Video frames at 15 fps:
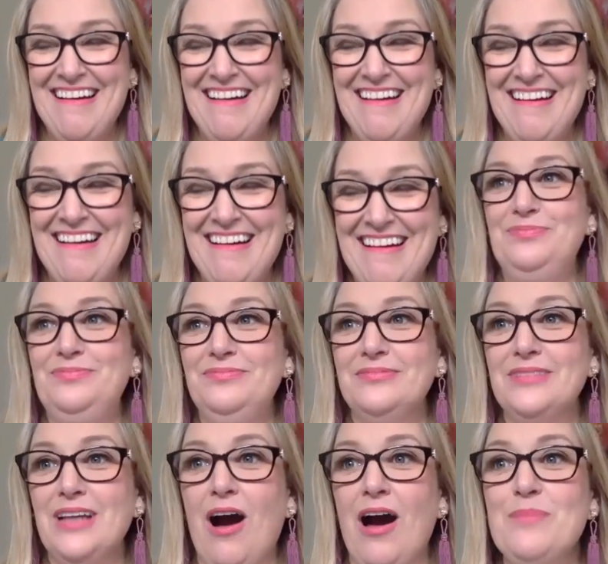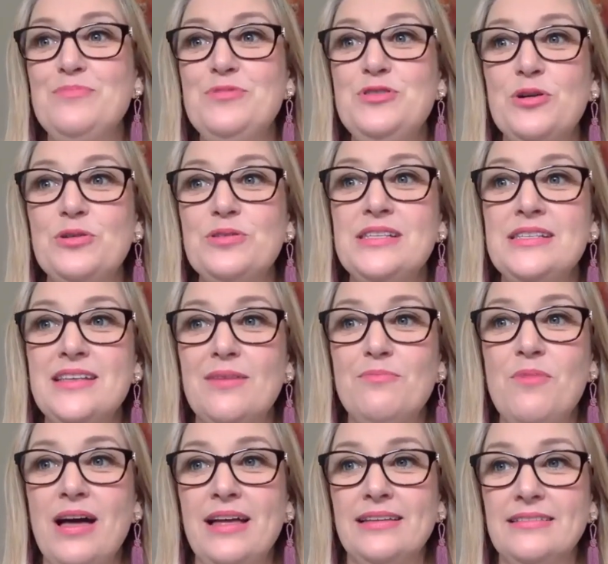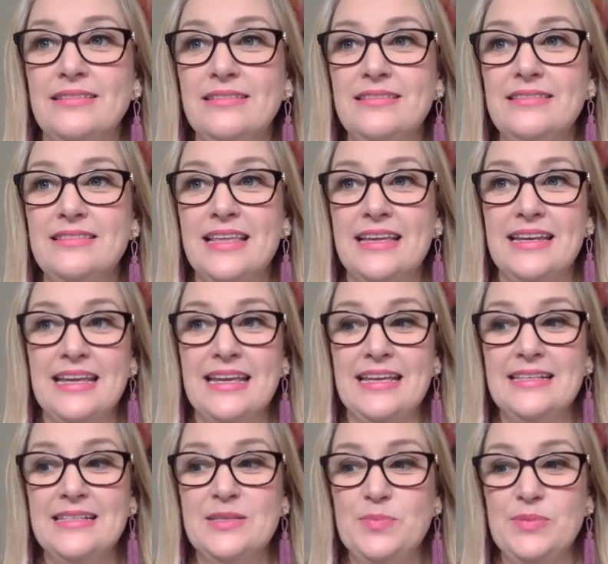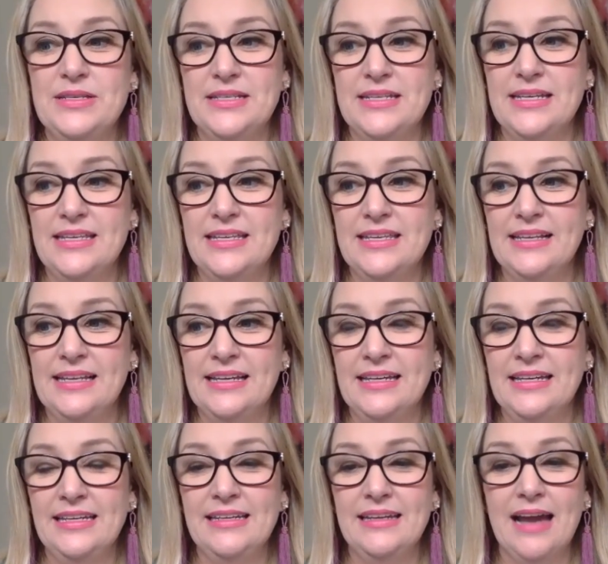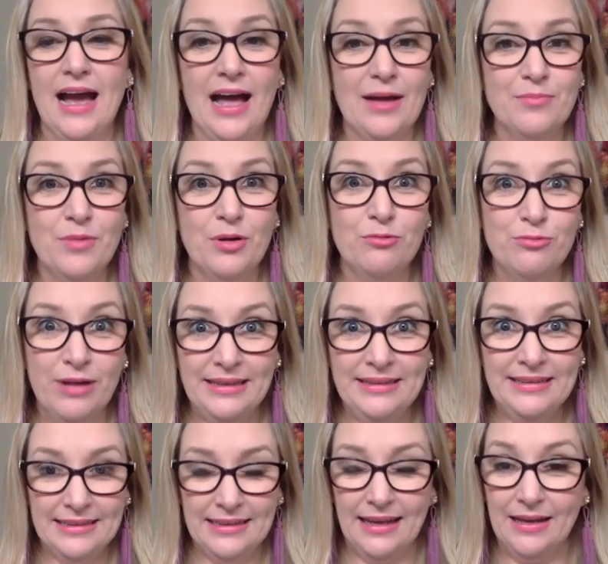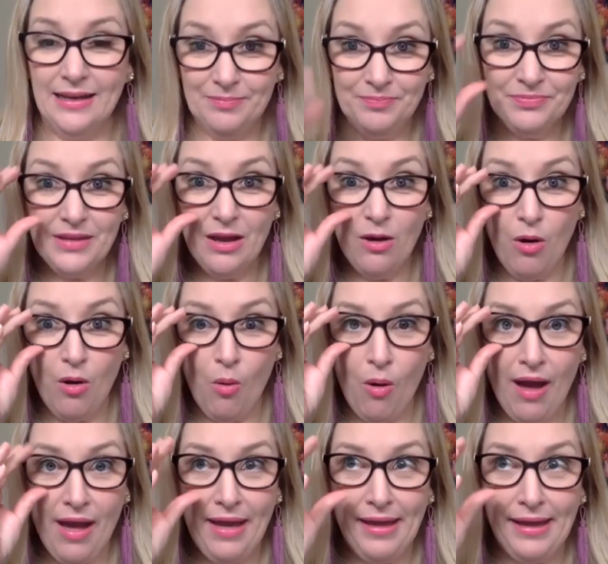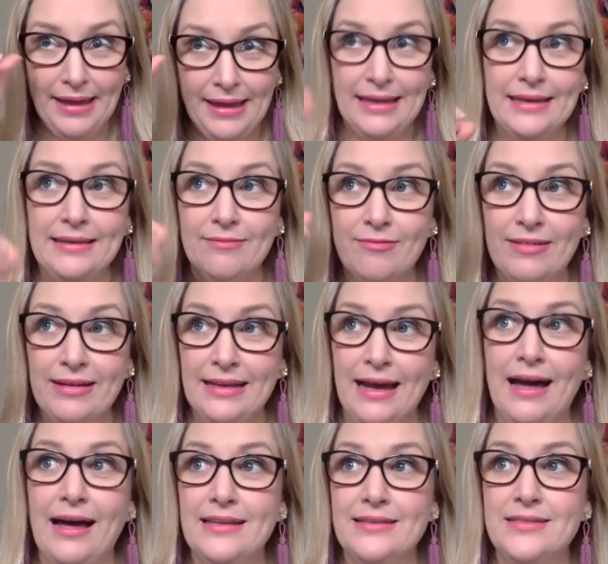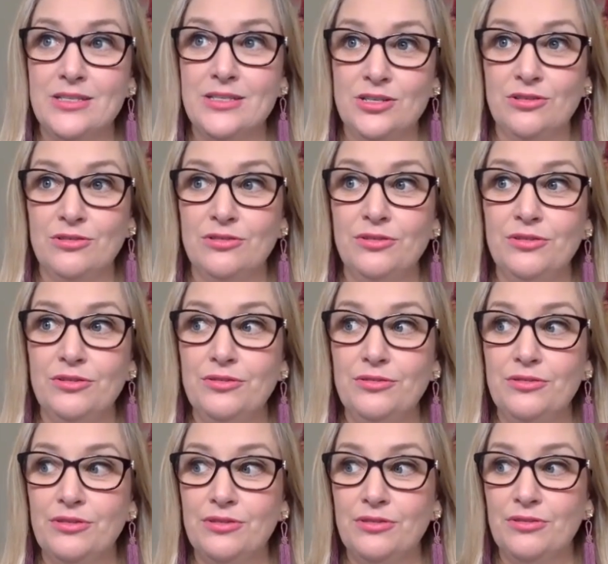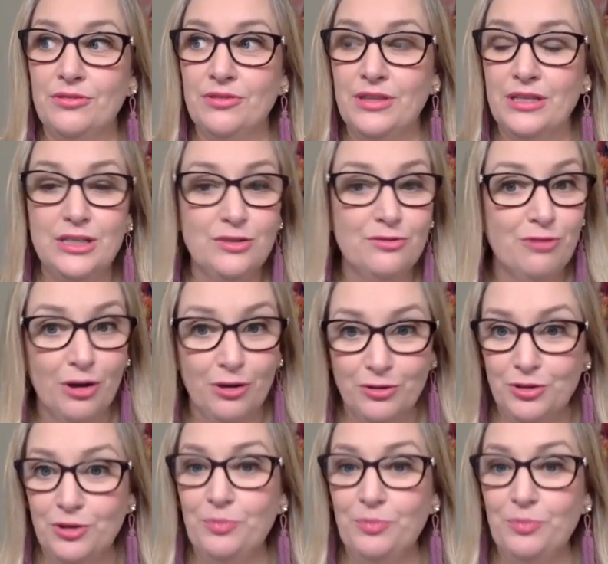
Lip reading: I'm not someone that is particularly regular. in regards to the devoted